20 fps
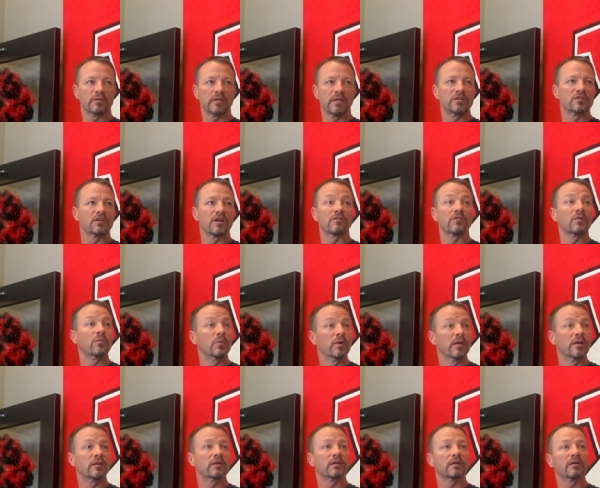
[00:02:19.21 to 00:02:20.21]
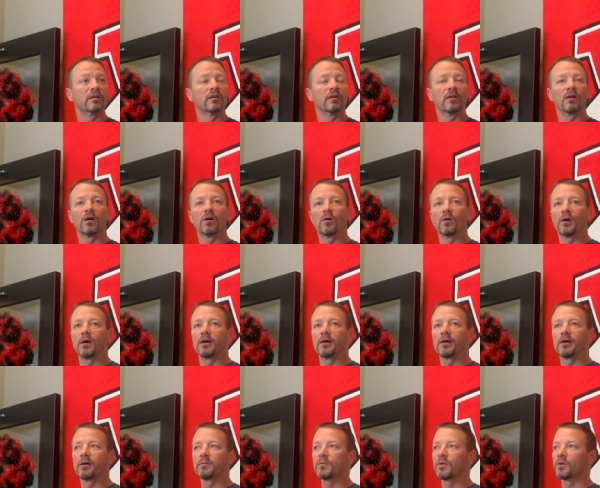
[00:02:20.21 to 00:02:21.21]
each and every week, you
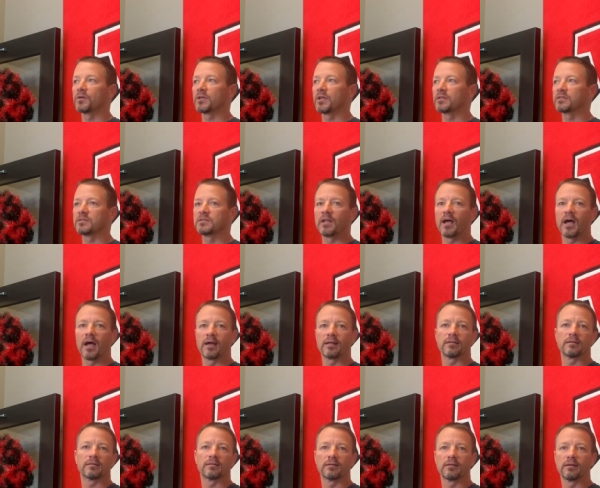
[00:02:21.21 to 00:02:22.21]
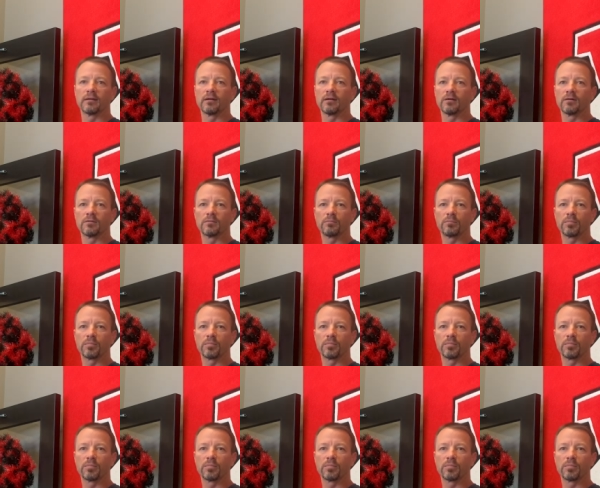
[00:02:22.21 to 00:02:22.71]
know, it's not, you know,